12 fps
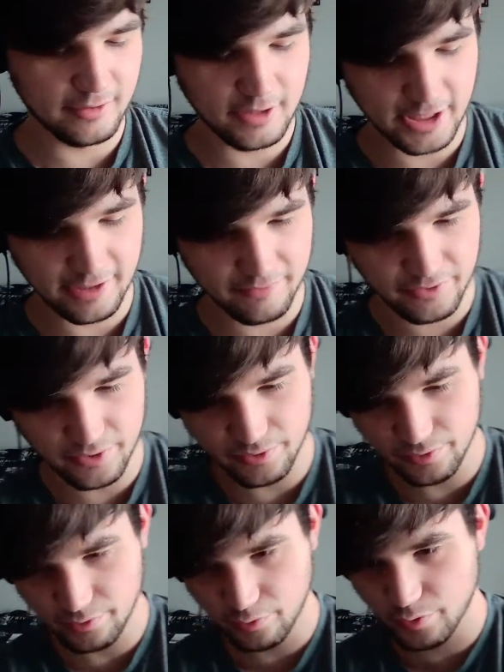I have
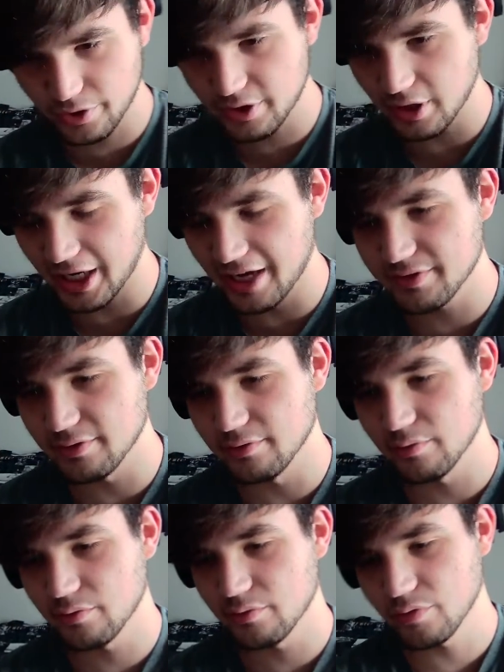to
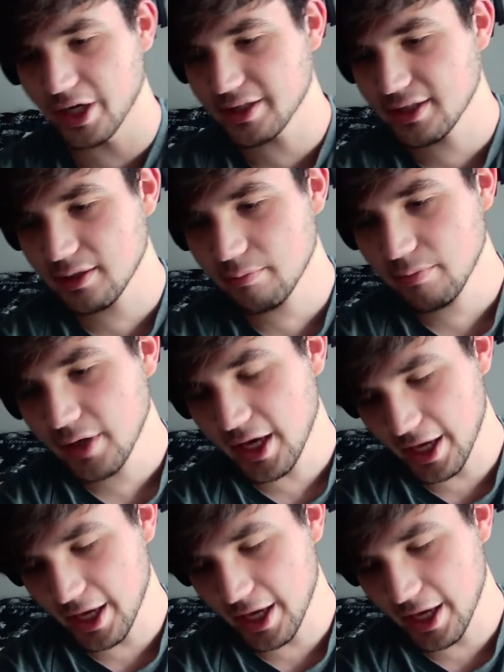write them,